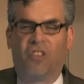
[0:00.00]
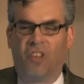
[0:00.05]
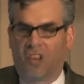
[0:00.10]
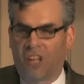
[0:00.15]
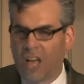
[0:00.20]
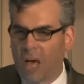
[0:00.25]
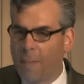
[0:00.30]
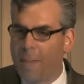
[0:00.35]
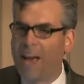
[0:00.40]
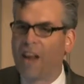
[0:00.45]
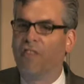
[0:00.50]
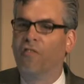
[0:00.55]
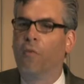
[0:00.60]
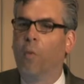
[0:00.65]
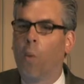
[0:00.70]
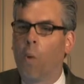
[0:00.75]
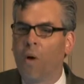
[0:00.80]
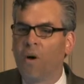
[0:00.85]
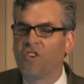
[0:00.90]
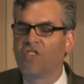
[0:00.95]
that come out of
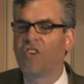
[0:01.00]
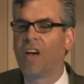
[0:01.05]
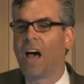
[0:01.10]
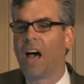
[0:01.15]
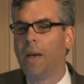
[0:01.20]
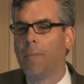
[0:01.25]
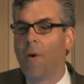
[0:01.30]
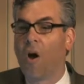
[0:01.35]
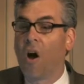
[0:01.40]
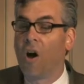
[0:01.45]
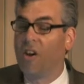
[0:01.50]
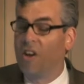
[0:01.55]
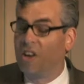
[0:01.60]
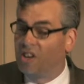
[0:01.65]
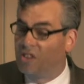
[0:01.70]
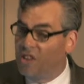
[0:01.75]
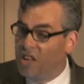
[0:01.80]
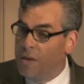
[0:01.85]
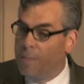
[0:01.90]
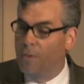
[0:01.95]
wartime
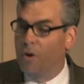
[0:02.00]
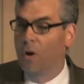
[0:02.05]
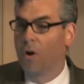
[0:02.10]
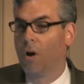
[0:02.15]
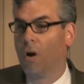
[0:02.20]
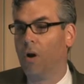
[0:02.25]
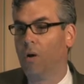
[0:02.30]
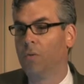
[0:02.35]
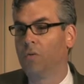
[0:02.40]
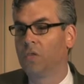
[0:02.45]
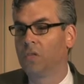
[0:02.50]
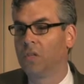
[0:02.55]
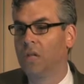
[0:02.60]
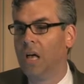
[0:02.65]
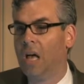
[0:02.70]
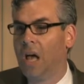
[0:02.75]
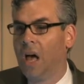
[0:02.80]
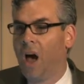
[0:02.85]
R&D bureaus